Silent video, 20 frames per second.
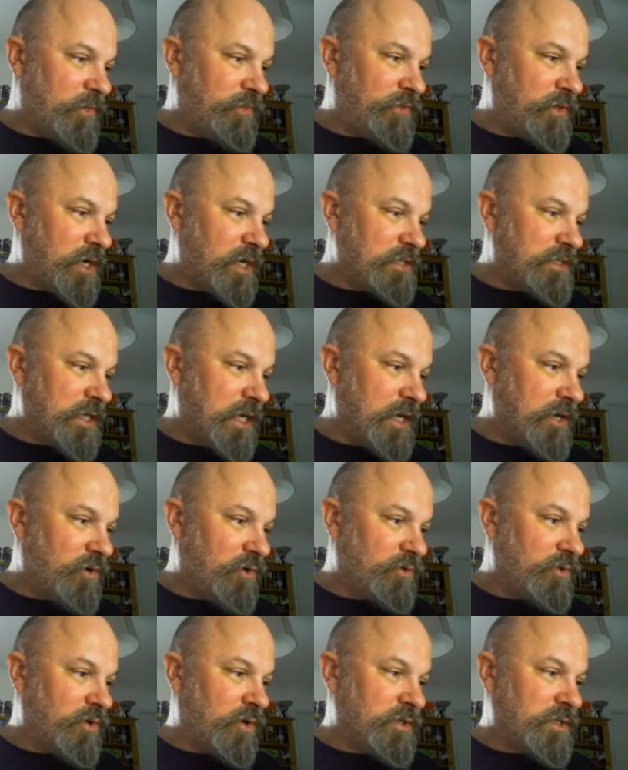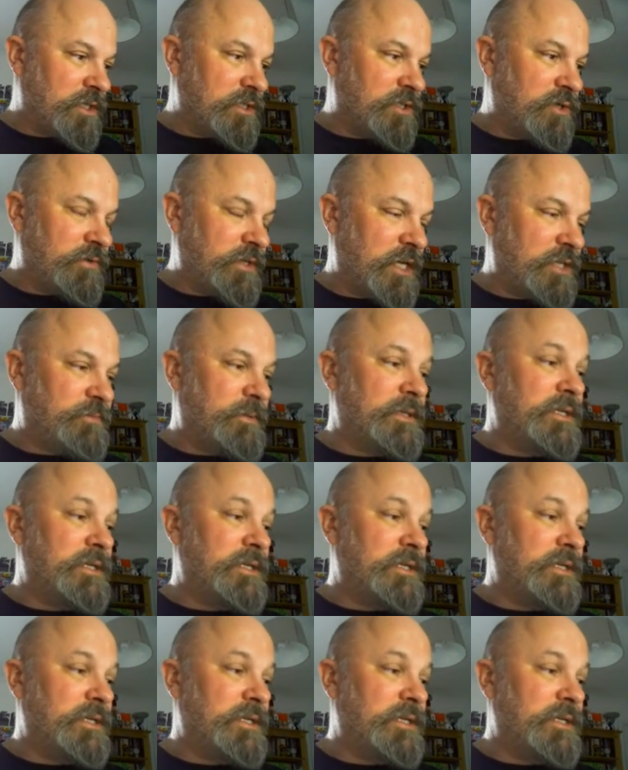Thursday or not until next week?